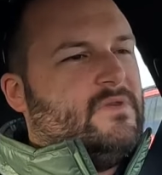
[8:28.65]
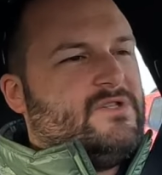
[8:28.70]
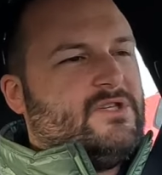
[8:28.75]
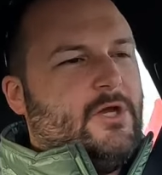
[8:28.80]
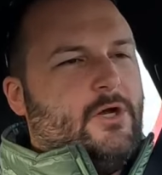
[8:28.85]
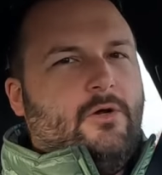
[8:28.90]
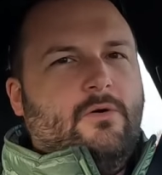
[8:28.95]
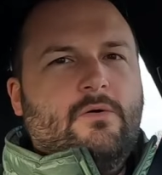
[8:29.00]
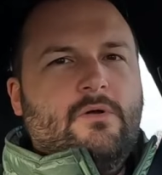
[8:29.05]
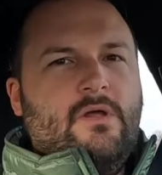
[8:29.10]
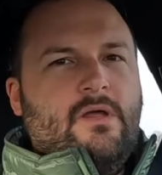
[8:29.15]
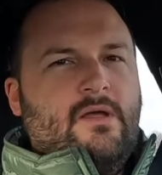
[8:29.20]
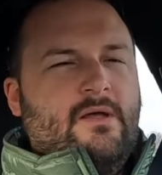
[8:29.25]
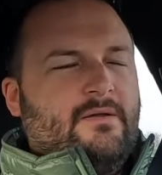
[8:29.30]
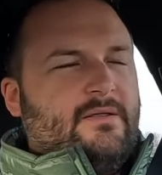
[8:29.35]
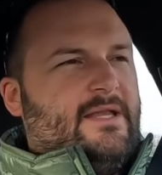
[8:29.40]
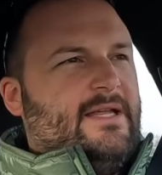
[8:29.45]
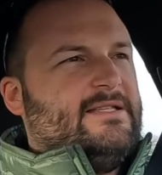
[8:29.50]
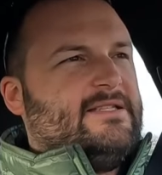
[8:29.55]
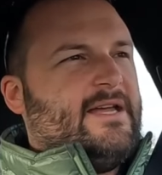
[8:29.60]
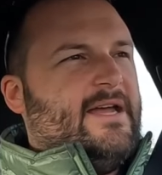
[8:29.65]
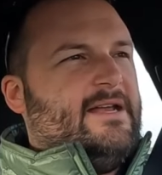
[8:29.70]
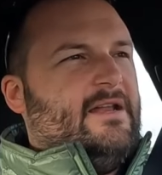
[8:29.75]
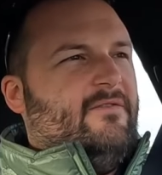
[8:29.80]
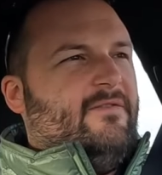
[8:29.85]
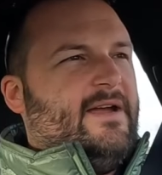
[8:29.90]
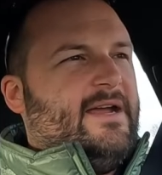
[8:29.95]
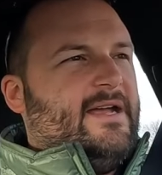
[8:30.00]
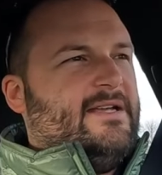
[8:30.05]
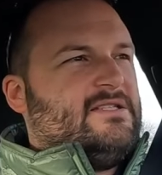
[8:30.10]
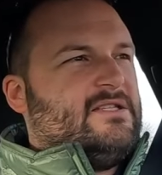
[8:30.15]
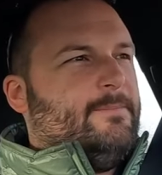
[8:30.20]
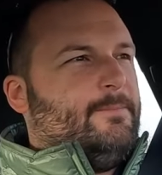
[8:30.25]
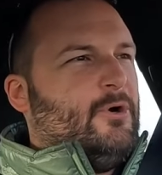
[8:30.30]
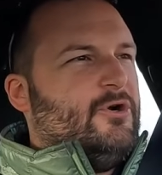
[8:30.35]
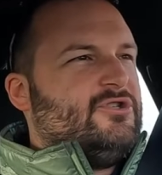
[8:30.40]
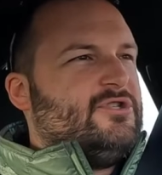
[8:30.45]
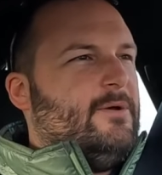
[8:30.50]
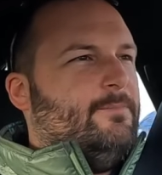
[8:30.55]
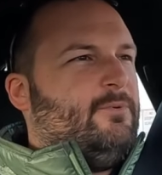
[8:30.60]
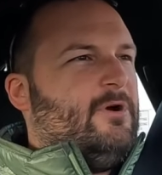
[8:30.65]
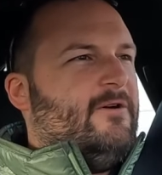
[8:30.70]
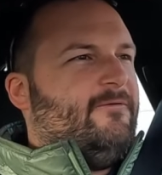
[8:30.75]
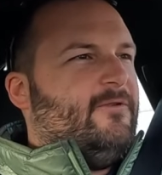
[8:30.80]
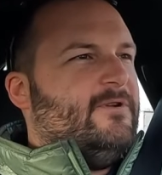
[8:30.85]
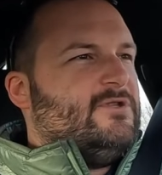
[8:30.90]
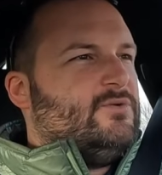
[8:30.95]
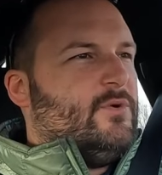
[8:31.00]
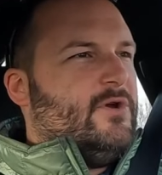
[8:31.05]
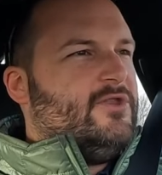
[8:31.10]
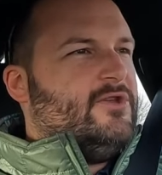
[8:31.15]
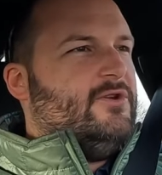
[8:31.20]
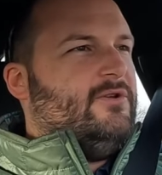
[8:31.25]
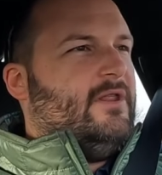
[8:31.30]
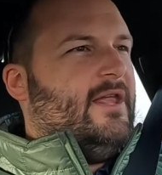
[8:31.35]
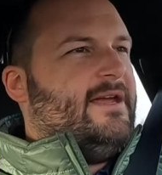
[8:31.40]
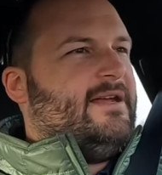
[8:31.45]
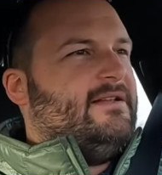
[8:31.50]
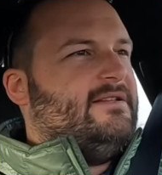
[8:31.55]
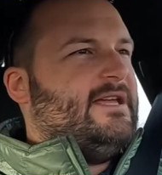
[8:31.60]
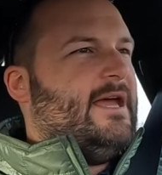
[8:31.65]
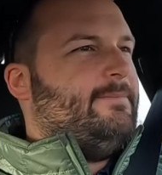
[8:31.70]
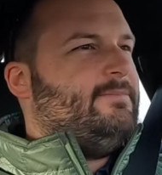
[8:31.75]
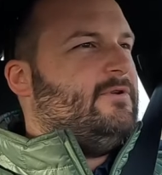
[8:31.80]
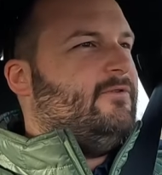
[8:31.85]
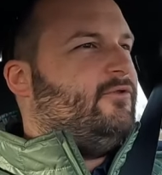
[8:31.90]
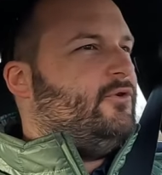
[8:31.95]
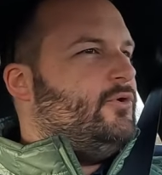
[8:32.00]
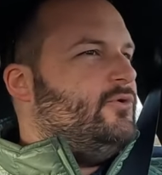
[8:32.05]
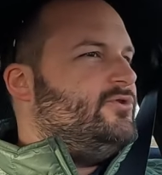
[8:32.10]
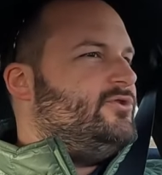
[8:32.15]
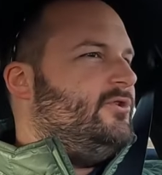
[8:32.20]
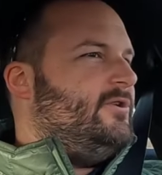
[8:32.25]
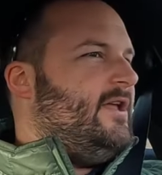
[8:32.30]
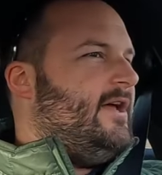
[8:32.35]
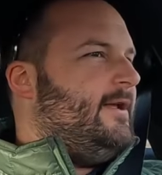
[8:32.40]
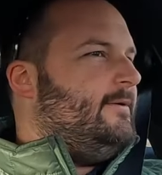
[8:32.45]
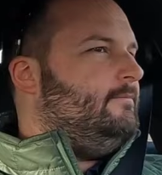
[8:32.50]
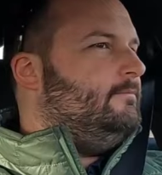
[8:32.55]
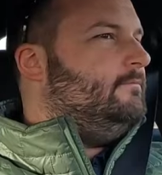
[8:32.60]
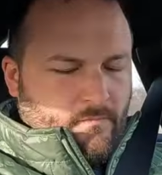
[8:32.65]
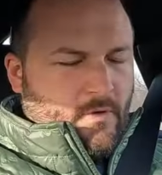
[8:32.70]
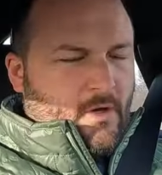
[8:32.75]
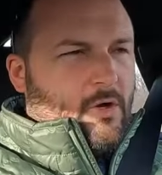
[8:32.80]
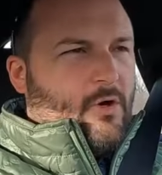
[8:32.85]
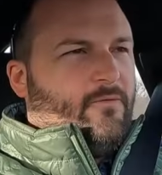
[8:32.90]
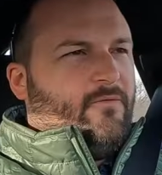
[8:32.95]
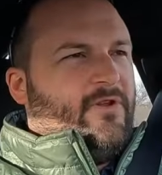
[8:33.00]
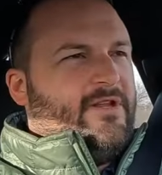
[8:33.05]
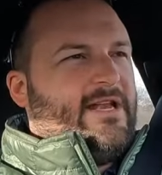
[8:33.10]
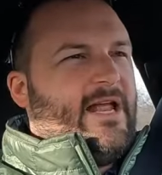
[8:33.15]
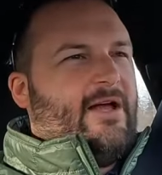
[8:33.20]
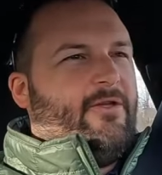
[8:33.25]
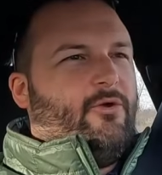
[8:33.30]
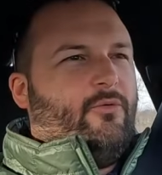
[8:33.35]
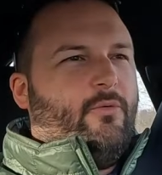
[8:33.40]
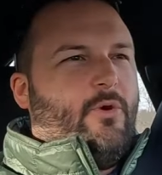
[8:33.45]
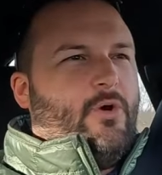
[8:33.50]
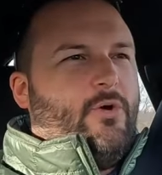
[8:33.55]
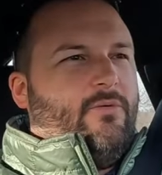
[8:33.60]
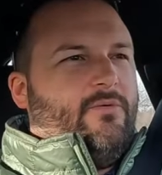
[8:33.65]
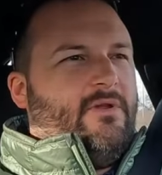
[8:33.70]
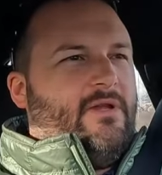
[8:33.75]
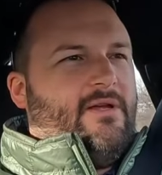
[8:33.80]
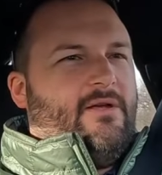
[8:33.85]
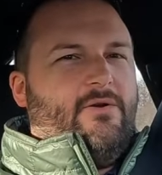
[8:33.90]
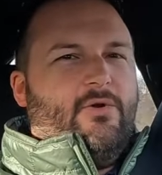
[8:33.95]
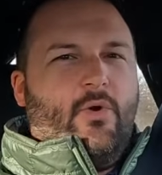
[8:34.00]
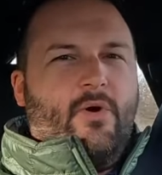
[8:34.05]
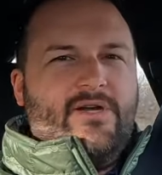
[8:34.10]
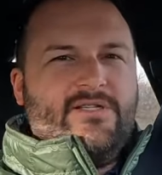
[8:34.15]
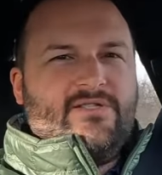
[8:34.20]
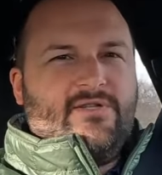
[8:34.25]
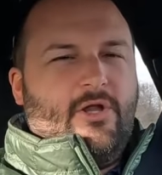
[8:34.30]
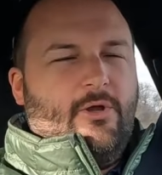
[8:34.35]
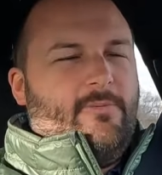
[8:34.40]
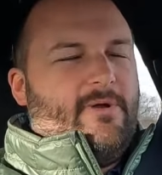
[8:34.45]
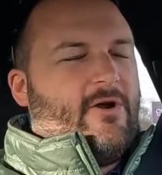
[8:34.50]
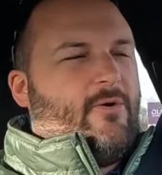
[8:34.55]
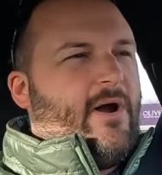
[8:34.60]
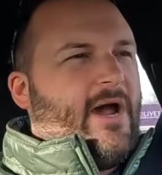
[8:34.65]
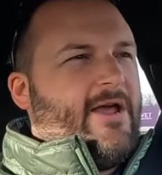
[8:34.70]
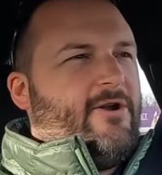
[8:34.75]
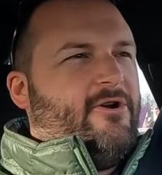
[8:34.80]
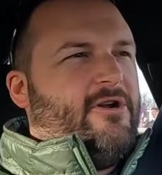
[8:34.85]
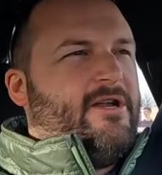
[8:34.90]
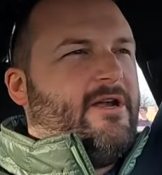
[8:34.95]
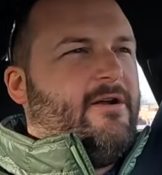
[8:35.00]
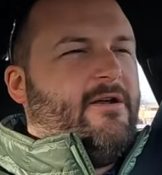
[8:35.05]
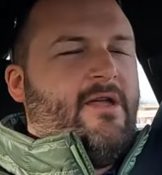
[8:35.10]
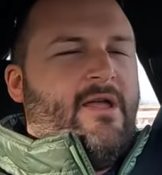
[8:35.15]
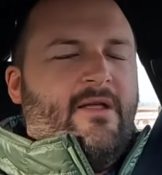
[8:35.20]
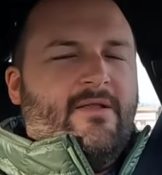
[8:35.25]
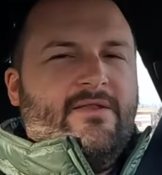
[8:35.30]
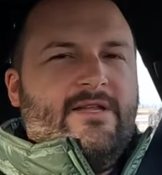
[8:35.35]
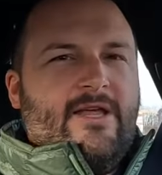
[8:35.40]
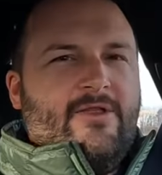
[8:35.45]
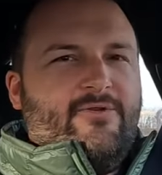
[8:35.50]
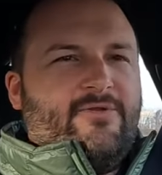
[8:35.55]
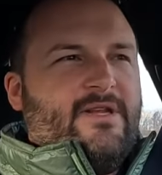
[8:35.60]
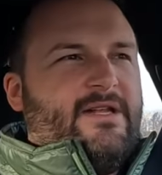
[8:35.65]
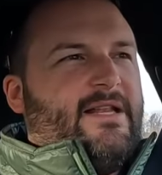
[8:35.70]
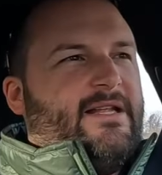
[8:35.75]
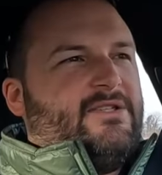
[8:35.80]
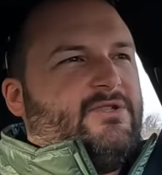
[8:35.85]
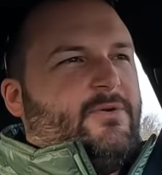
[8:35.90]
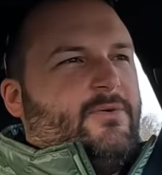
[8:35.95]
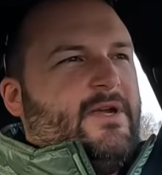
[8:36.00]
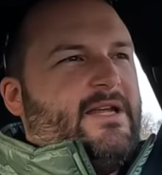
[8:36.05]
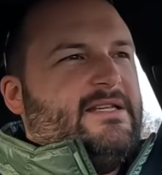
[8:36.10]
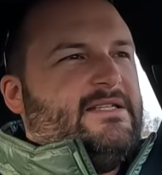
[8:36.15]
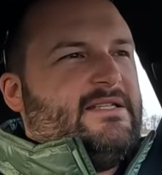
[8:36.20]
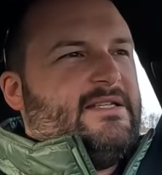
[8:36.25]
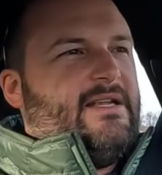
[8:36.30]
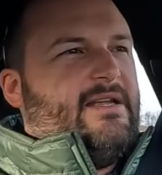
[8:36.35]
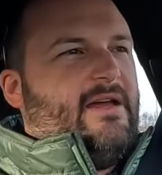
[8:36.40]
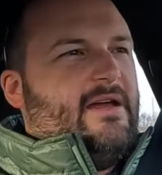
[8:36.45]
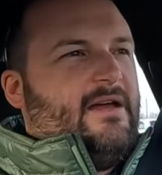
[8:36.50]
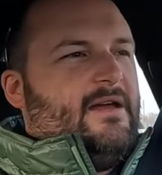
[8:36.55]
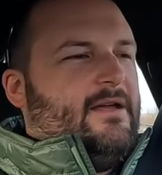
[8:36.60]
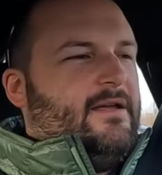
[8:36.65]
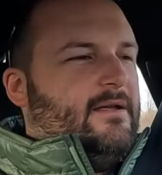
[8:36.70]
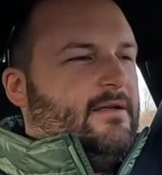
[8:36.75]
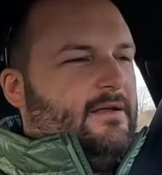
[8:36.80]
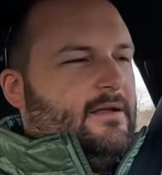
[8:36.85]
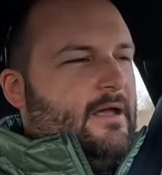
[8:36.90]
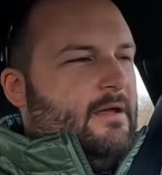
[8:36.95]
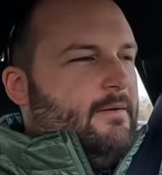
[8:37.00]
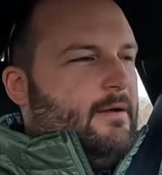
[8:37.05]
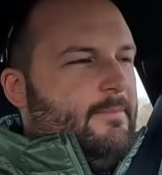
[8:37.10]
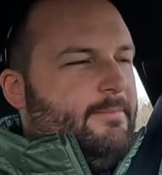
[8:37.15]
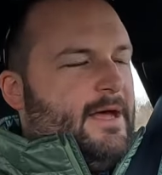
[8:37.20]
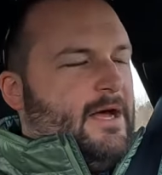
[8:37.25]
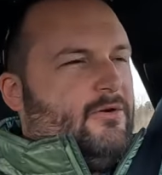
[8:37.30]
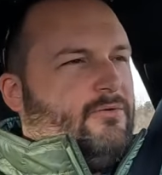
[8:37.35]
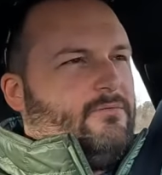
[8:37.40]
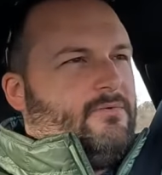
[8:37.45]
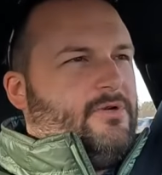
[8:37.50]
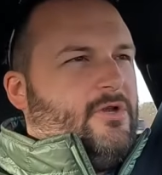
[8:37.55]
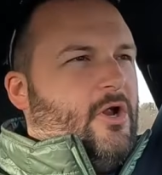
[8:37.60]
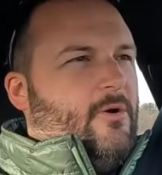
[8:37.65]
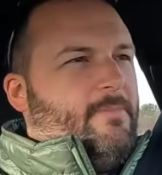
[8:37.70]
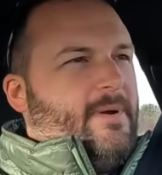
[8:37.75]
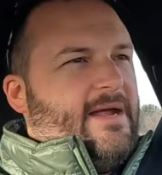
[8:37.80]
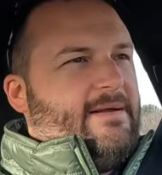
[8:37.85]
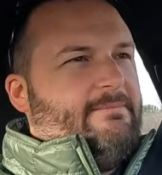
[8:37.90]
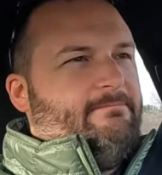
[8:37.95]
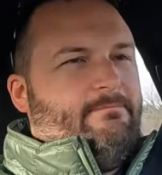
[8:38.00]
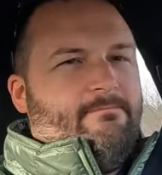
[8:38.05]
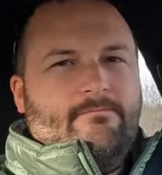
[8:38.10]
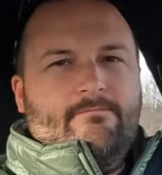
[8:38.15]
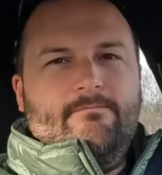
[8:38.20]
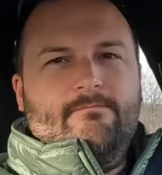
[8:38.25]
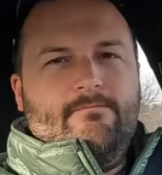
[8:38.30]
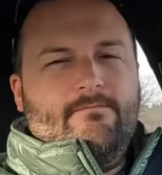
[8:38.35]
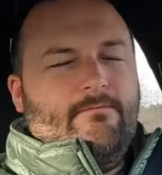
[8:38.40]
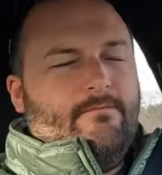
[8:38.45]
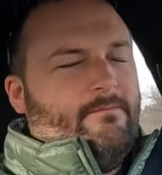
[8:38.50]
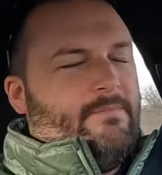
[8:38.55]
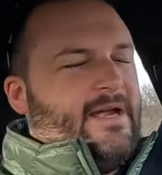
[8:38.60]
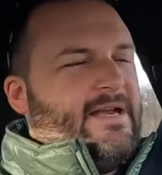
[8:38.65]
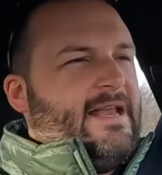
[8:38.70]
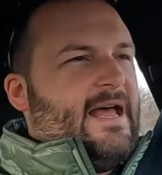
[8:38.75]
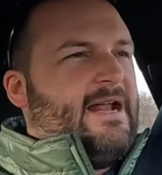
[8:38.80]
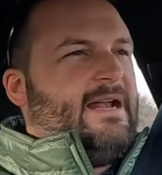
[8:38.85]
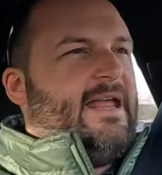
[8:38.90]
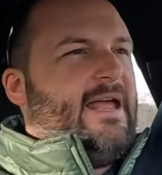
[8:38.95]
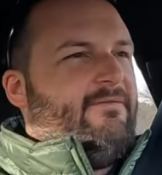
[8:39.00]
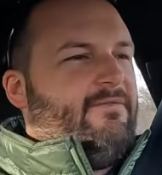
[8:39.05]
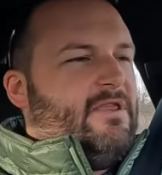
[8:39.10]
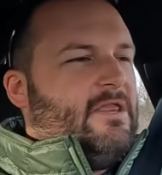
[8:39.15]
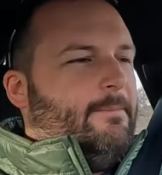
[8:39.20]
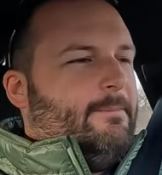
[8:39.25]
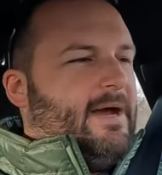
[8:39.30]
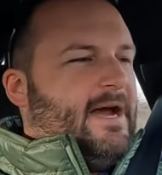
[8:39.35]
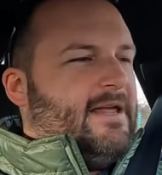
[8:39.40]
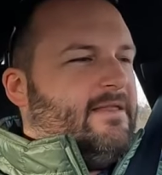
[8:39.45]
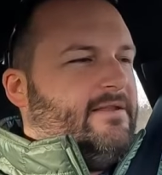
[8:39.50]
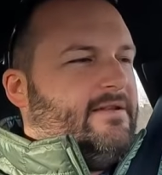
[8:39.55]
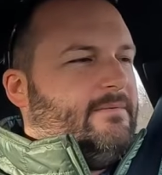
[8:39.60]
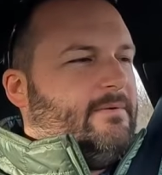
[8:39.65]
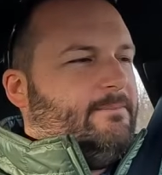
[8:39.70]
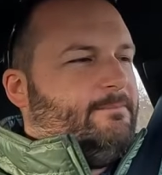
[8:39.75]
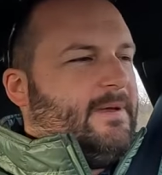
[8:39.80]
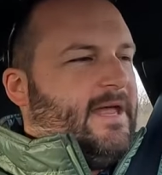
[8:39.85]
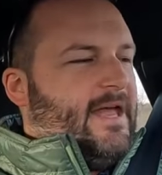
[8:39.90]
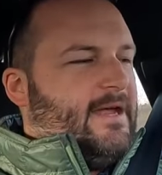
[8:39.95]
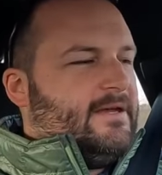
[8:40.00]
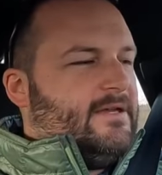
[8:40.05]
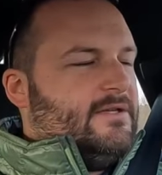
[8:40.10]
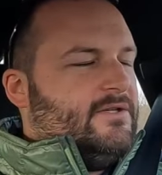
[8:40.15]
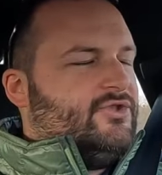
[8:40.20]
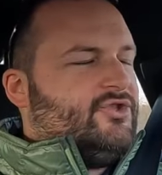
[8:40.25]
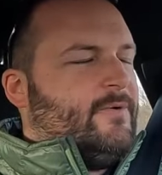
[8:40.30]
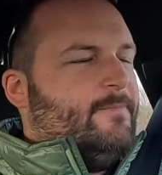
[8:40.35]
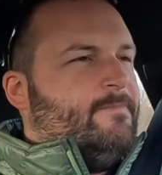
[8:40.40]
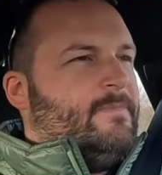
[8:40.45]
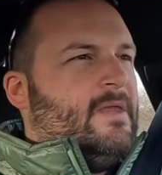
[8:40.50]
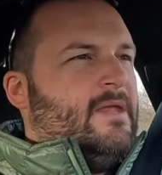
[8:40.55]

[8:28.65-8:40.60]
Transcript: So that's kind of, I guess, a personal preference whether you like adaptive cruise or not. Hopefully now the road the noise is a little bit quieter in here. The other thing that's crazy uh, about, you know, by by not having the pilot package